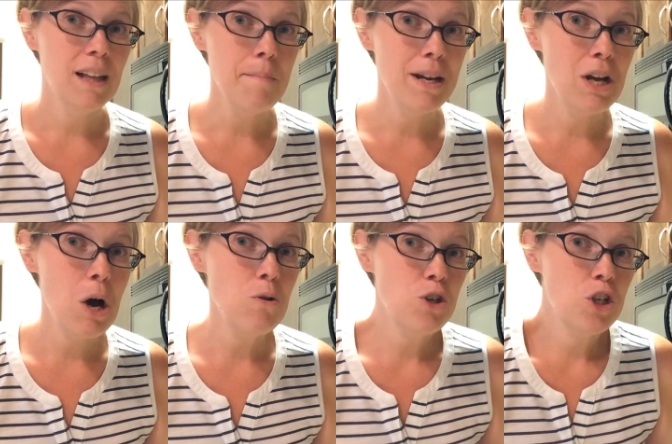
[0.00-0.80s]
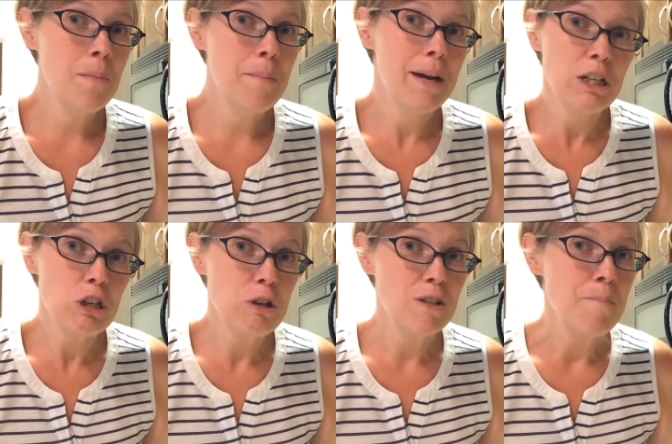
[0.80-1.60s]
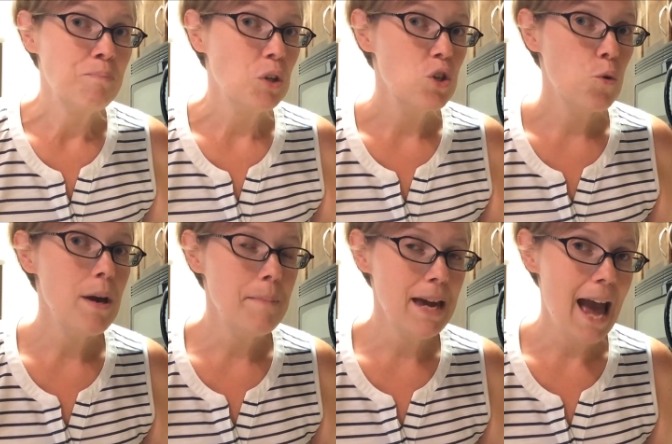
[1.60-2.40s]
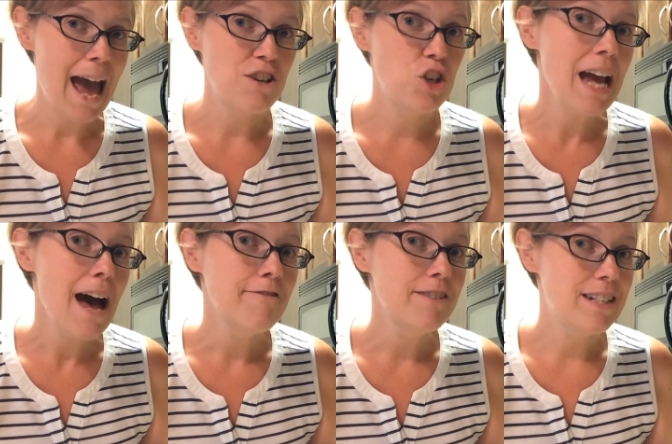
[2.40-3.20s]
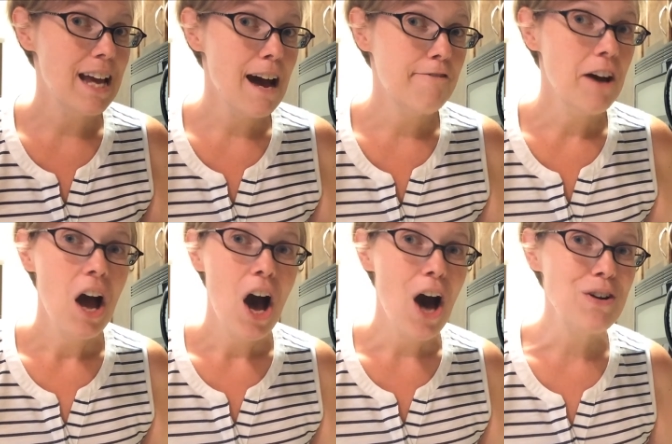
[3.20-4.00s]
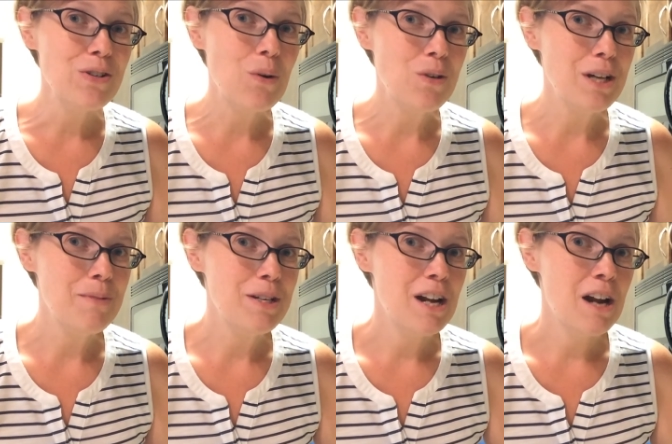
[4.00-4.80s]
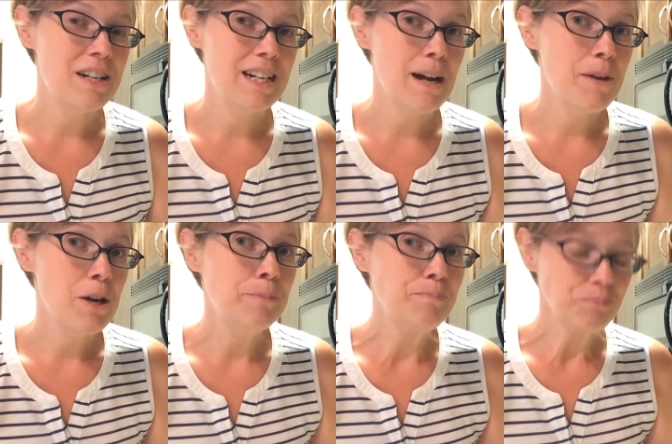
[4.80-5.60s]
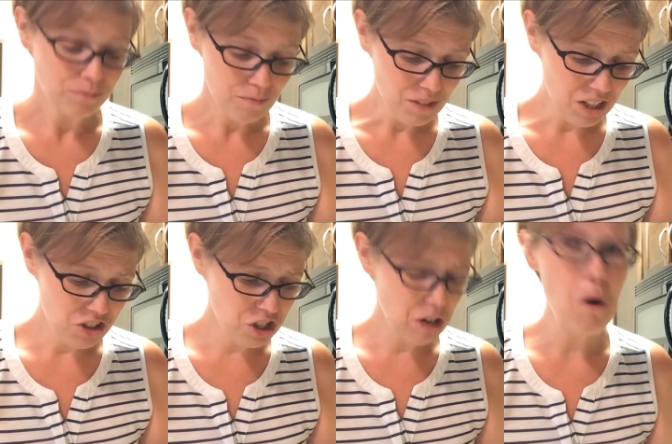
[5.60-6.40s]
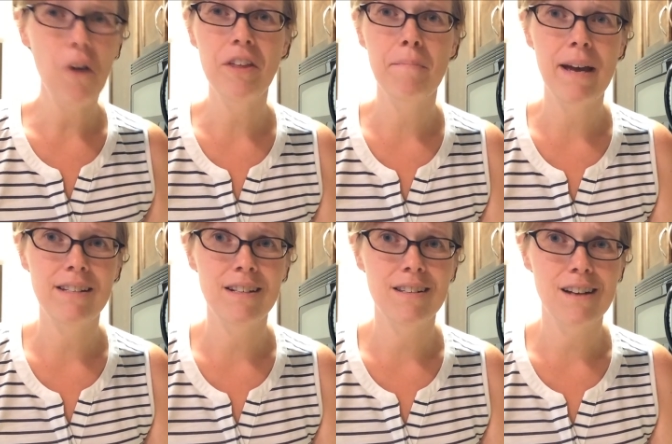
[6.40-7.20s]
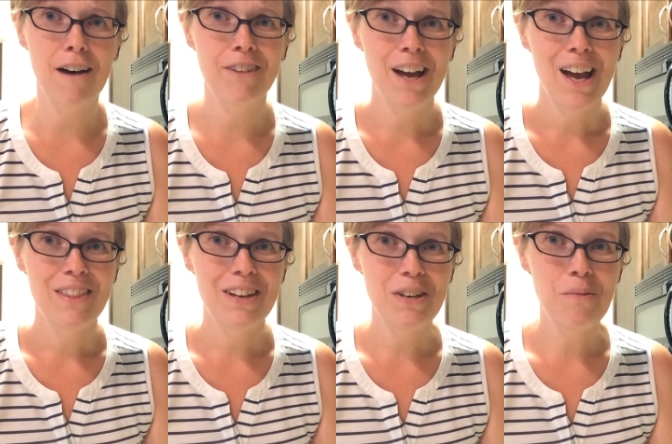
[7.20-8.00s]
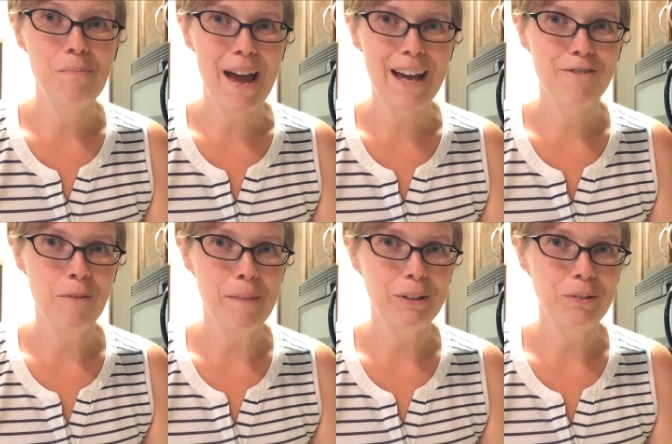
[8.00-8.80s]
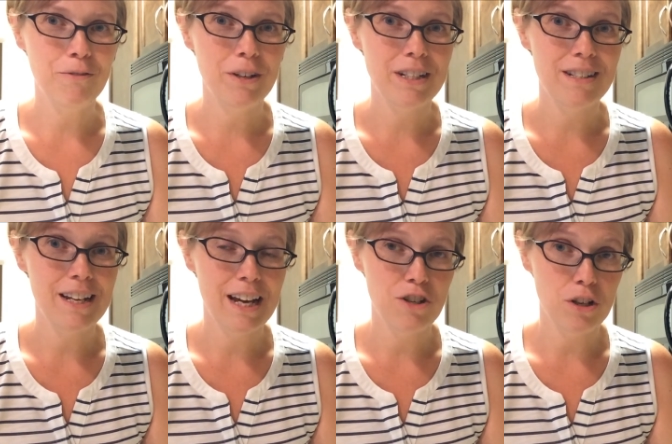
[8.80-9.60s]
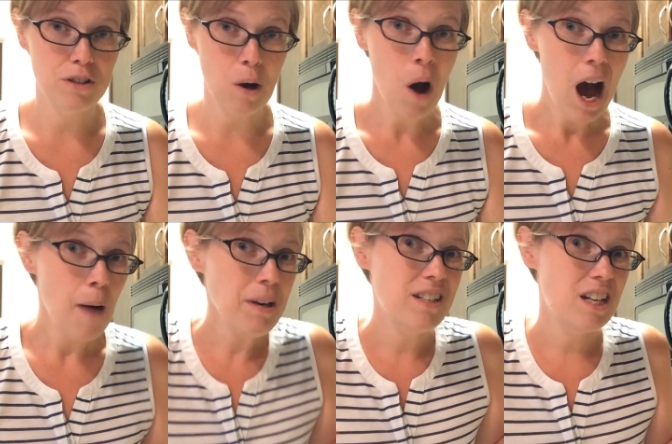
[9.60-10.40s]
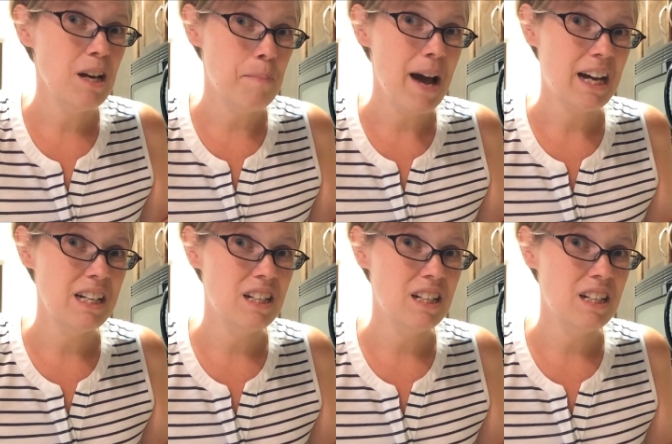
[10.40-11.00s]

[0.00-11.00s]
let me know, show me pictures, tweet me at GFDF_WDW to share all the amazing stuff that you make from my gluten-free Disney kitchen. So I'm gonna dig back